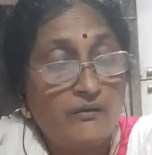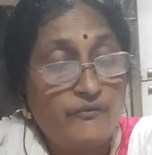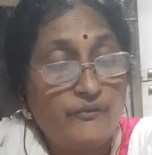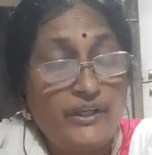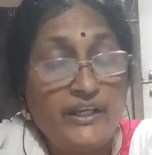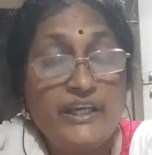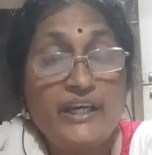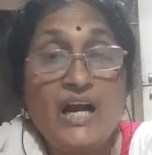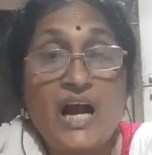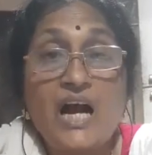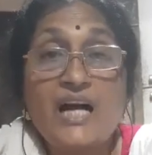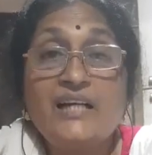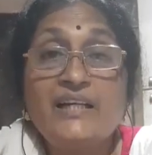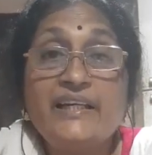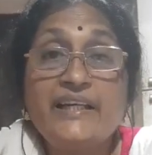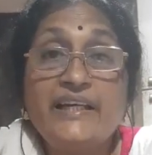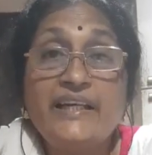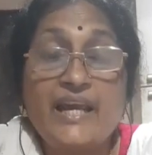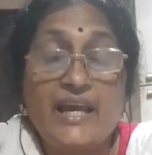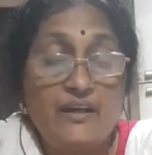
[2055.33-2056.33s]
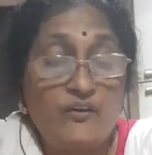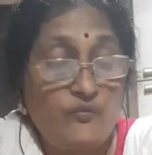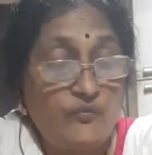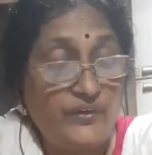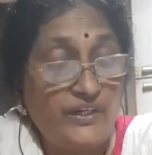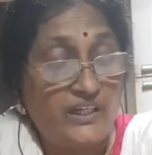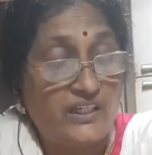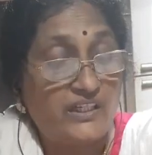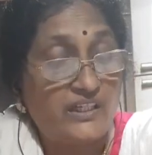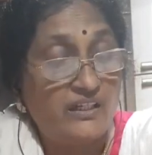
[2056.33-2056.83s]
very hungry and
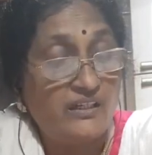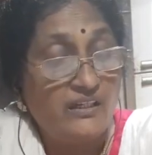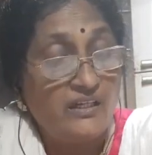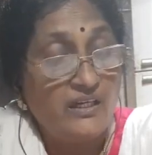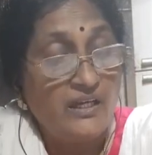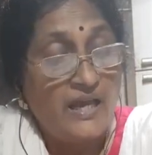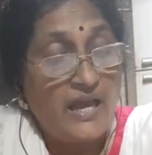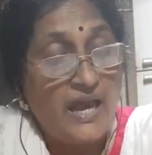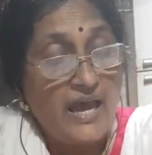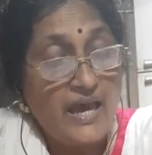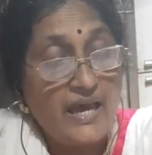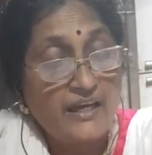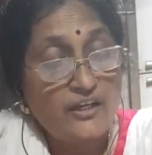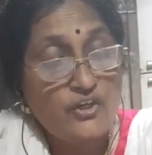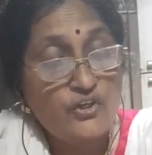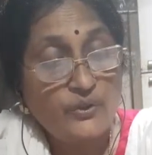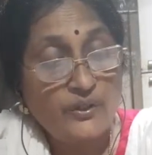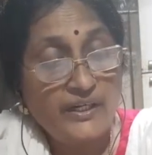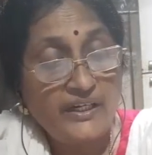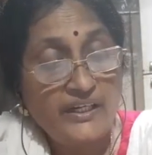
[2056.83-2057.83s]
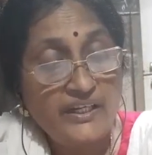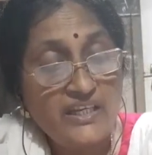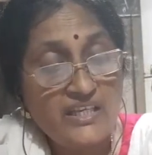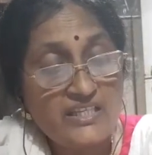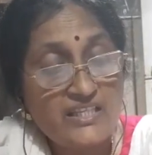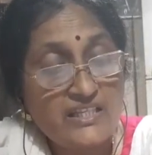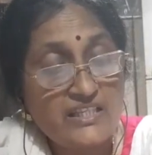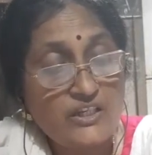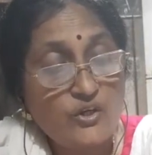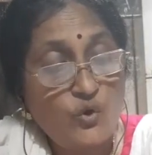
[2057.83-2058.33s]
weak. And surely
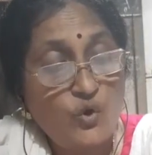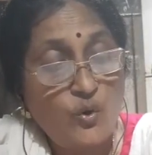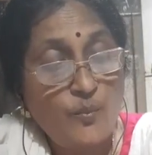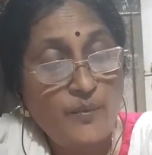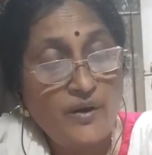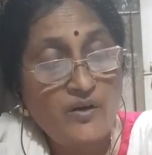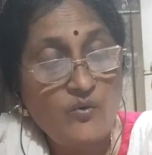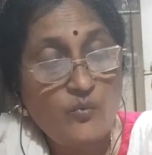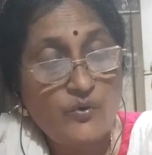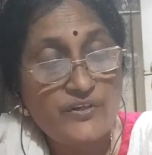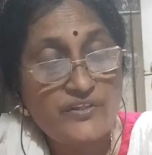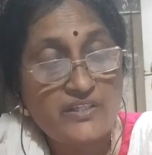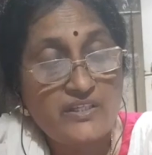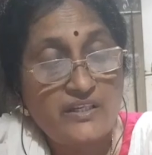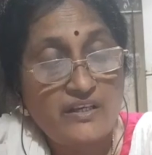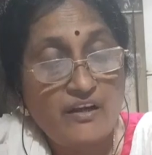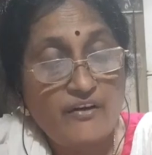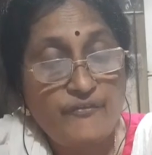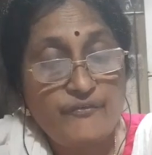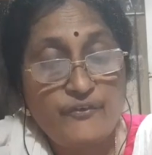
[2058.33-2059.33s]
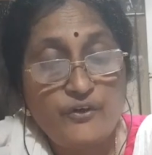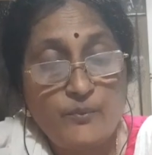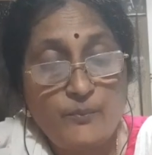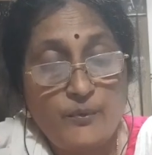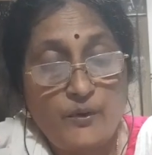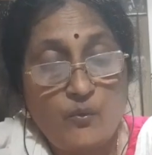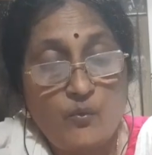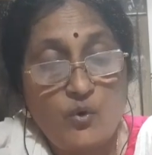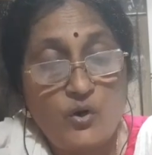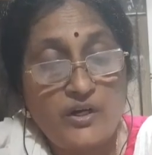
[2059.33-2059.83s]
such a woman was enough to
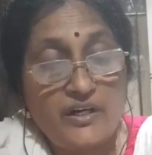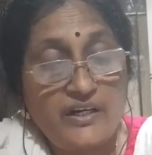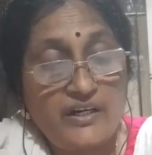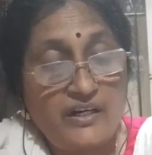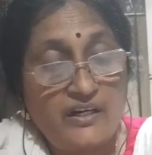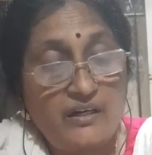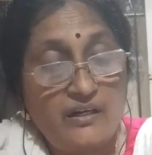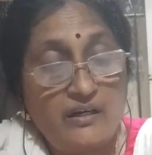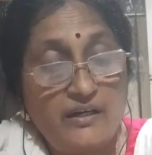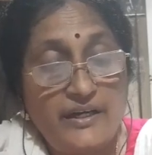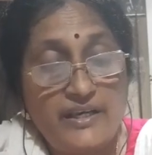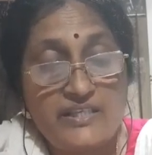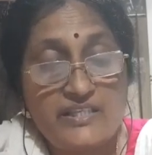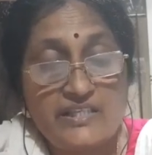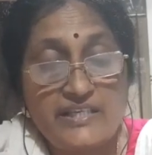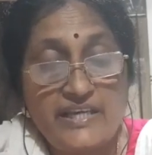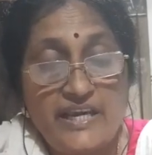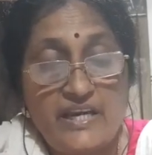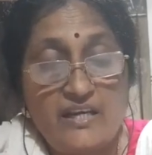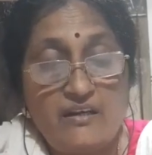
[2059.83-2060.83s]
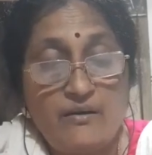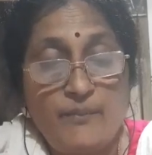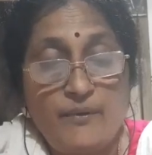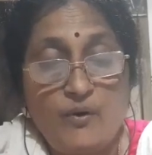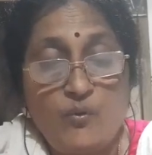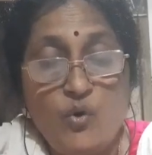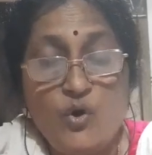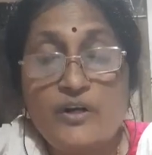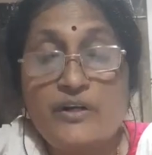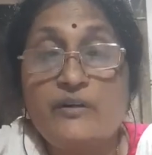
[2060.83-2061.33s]
provoke a saint.
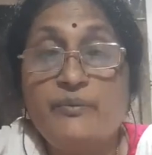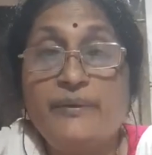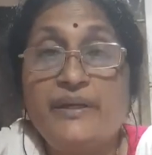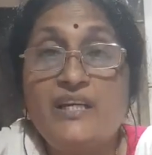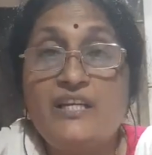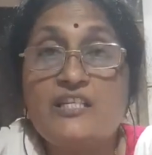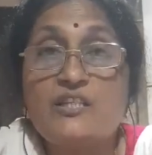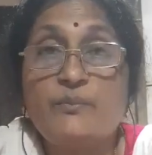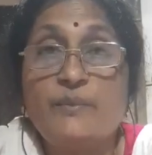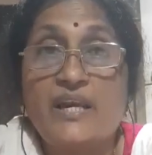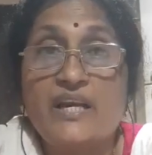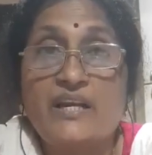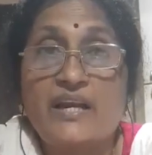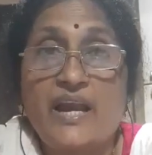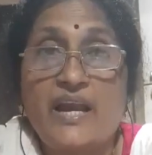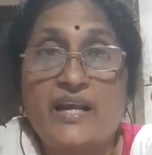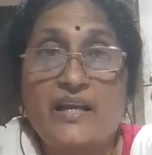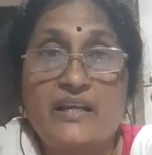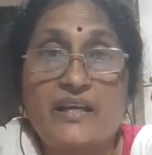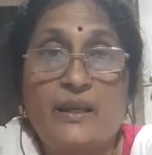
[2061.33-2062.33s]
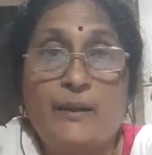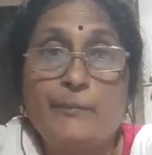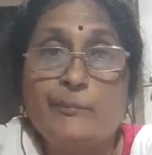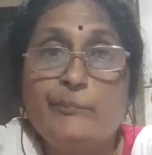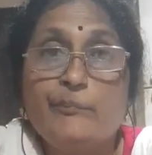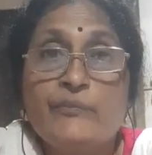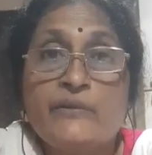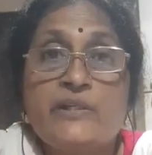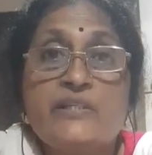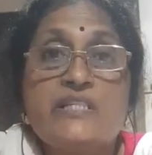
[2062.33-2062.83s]
Provoke means make angry.
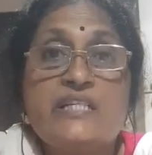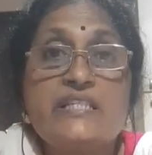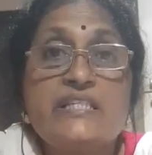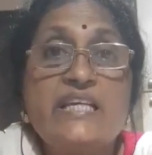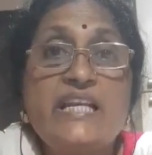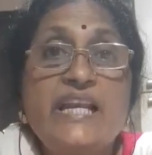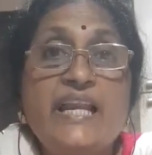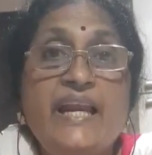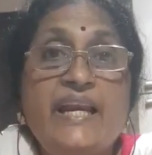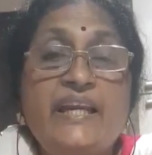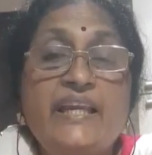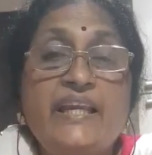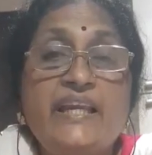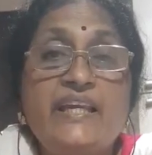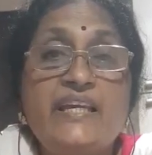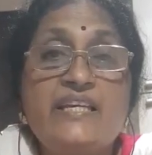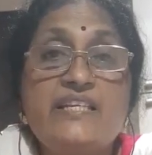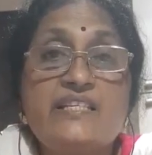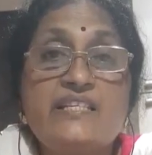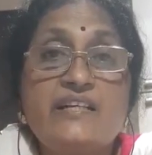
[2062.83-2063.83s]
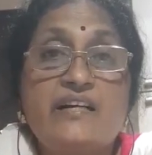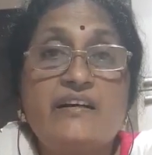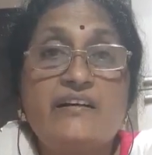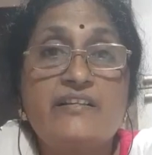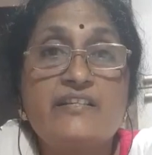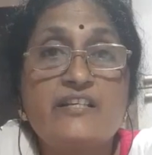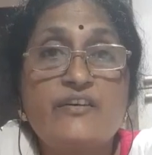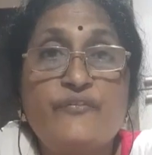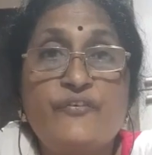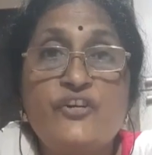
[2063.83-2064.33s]
Such a lady is
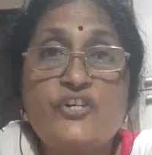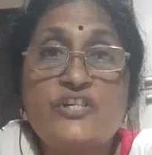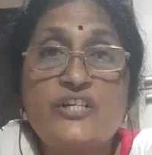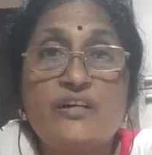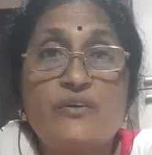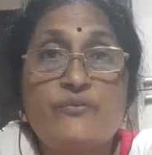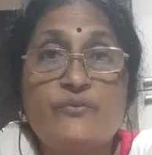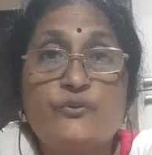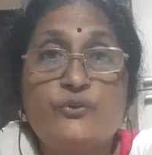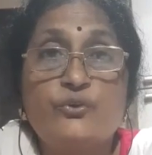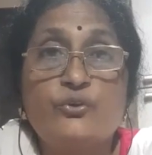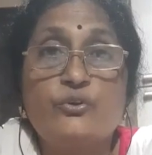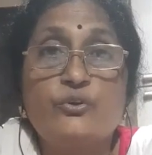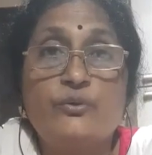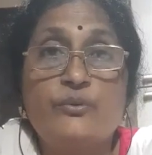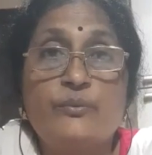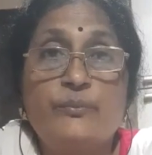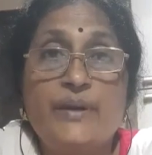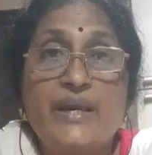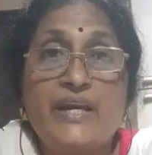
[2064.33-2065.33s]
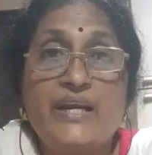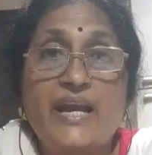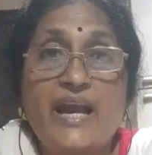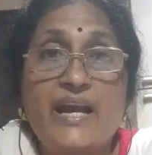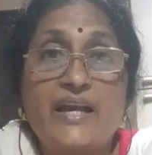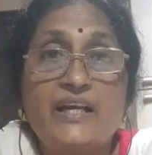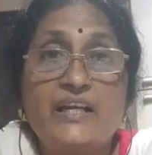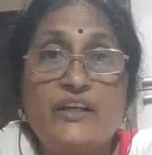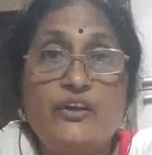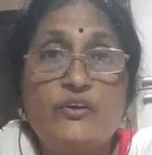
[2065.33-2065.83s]
sufficient to make
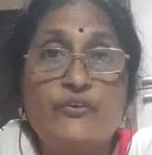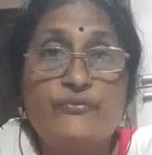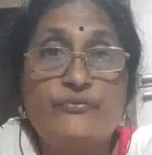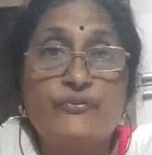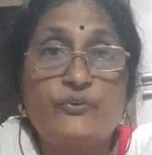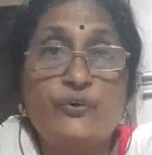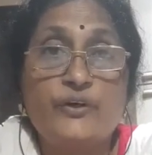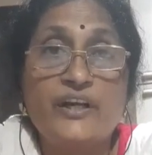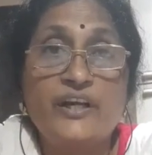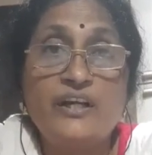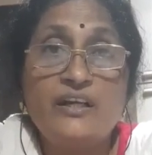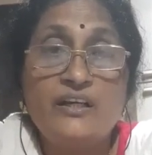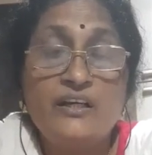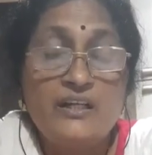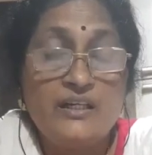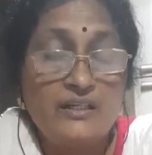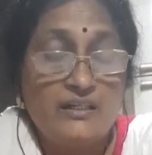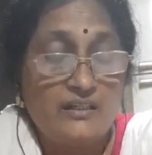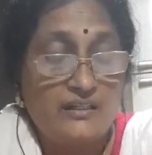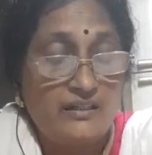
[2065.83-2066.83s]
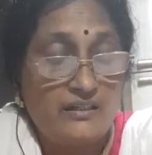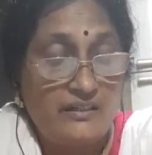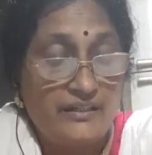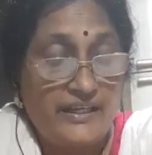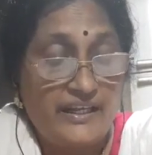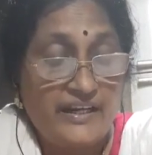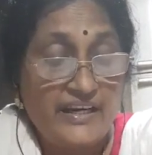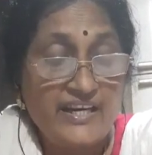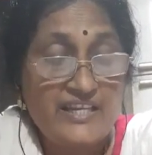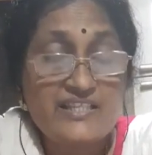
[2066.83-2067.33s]
angry for
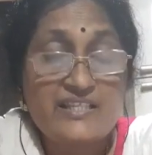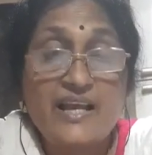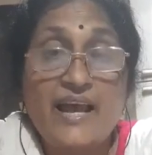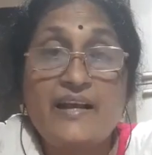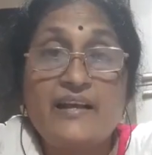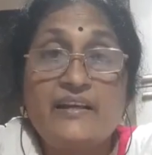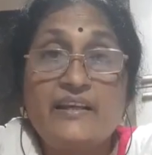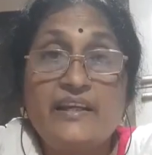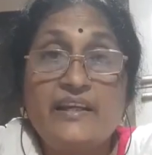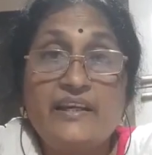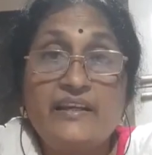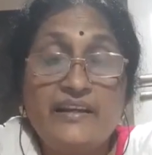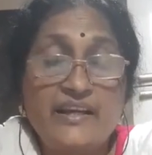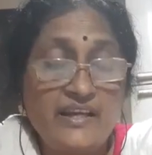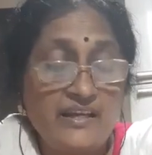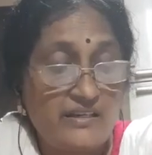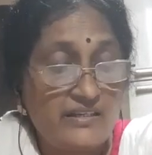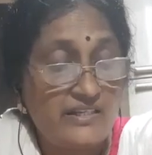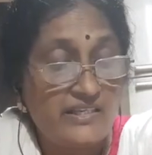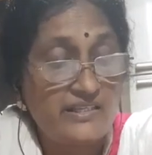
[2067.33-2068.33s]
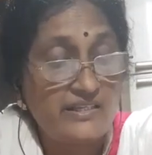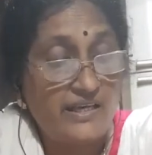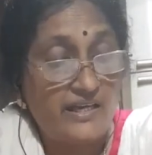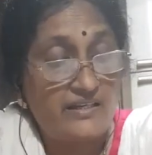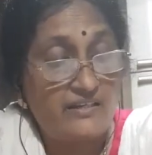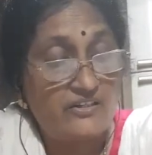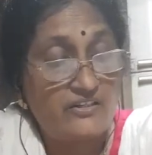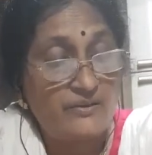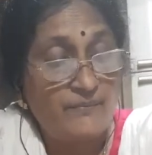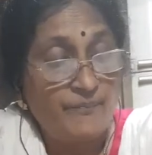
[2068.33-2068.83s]
erase angry in a
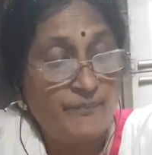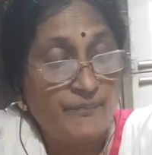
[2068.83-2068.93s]
saint.